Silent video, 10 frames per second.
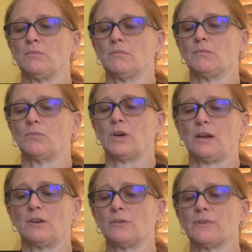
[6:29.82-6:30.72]

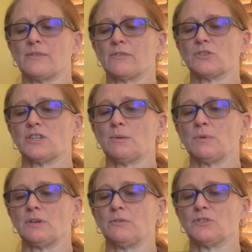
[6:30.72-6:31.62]
don't know if you've ever seen,
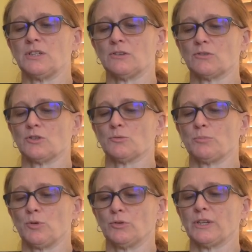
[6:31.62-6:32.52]
but you've seen nurses
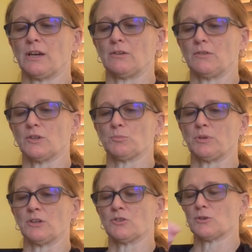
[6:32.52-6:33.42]
pull down on this
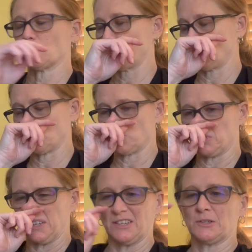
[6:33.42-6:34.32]
plunger on a
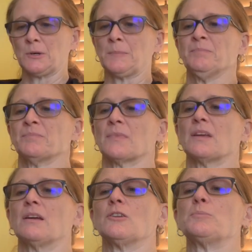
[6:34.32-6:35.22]
syringe.
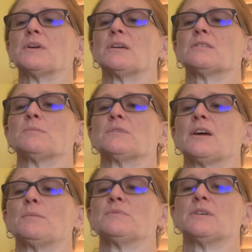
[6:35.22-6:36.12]
It's because
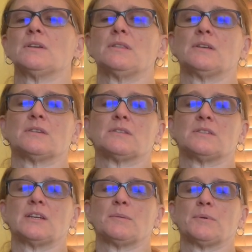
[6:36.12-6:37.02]
sometimes in this
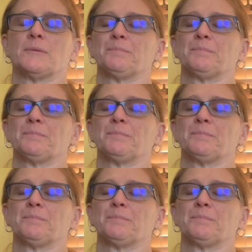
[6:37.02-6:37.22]
tip,